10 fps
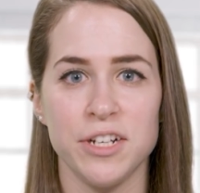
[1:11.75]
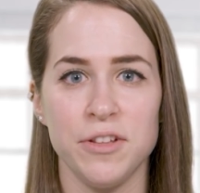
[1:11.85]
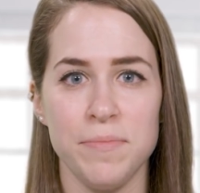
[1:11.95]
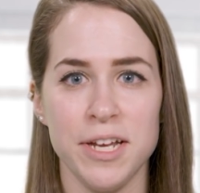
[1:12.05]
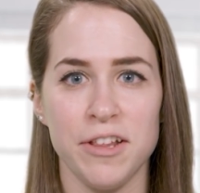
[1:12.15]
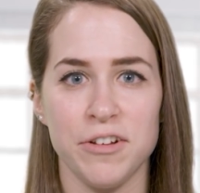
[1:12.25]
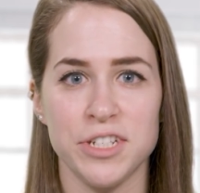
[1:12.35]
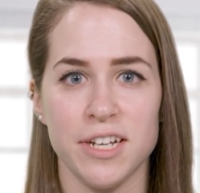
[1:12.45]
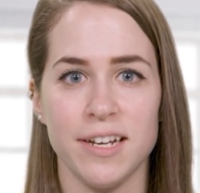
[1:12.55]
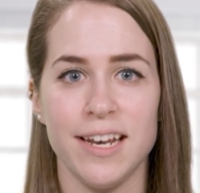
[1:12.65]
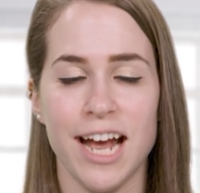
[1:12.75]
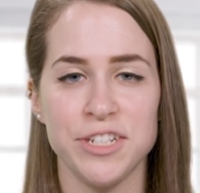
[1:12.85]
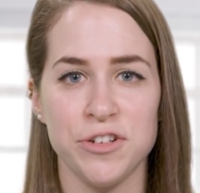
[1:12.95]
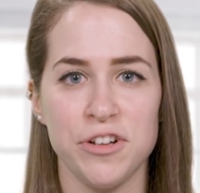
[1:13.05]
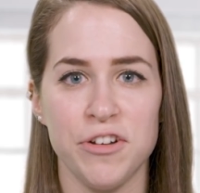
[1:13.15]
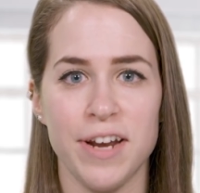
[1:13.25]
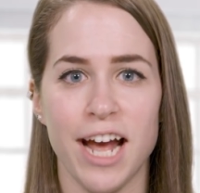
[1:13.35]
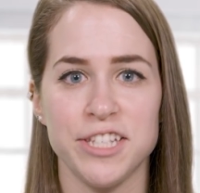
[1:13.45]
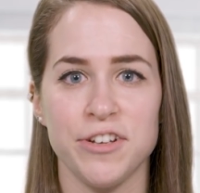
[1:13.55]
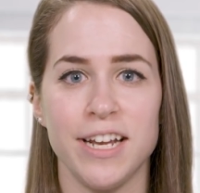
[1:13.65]
Lumi Glotion Natural Glow
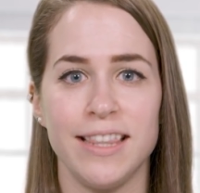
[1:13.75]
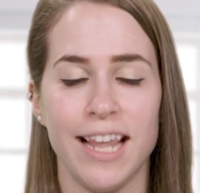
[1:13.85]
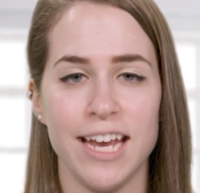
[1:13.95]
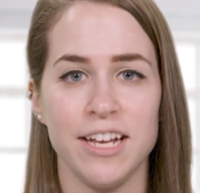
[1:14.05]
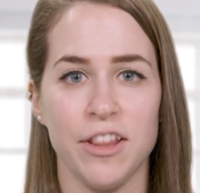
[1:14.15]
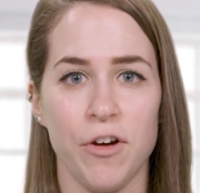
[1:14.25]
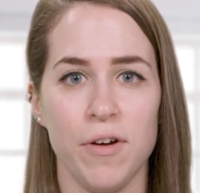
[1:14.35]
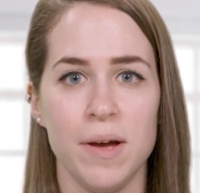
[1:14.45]
Enhancer in Light Glow